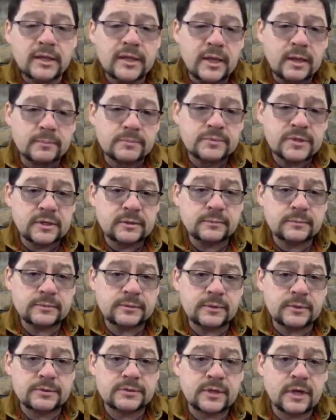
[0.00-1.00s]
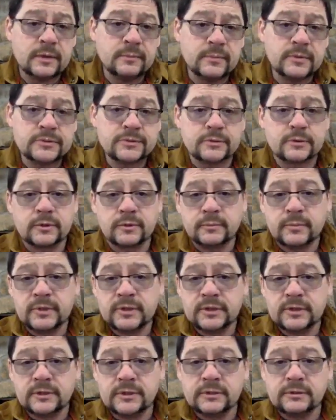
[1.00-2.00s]
Campsite assignments are going to
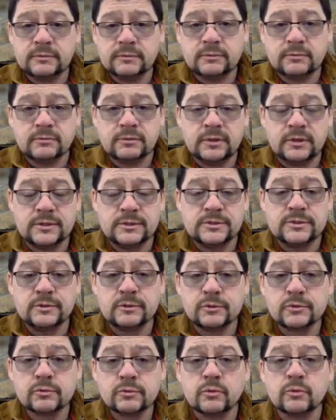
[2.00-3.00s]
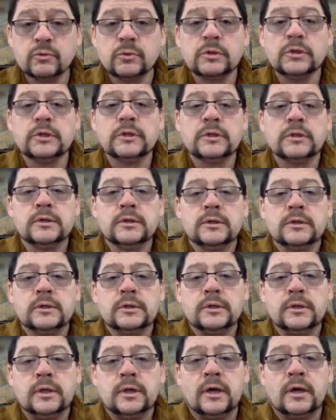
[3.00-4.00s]
be as usual.
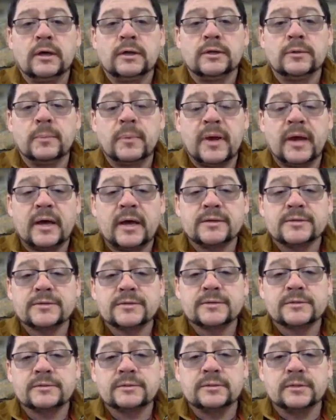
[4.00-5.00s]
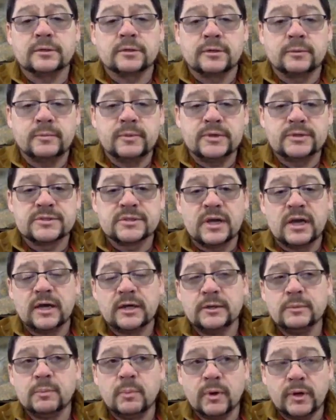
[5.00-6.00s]
In the past, they're going to be
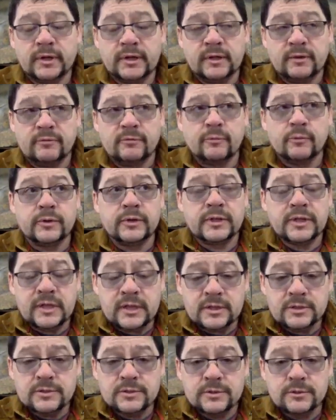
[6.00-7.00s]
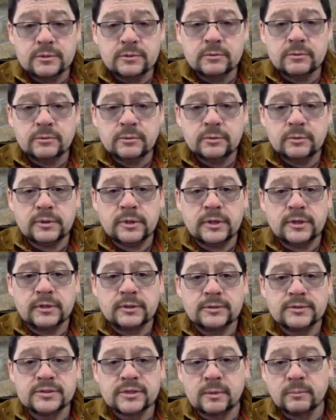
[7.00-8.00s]
assigned, but if we need to
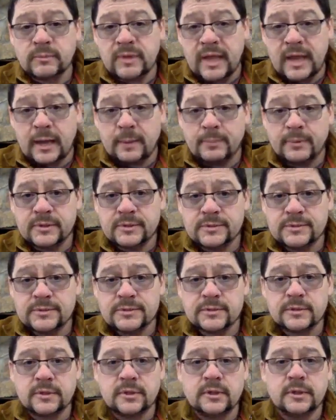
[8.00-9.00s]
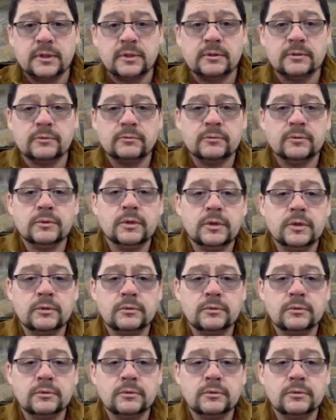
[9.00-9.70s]
and something happens and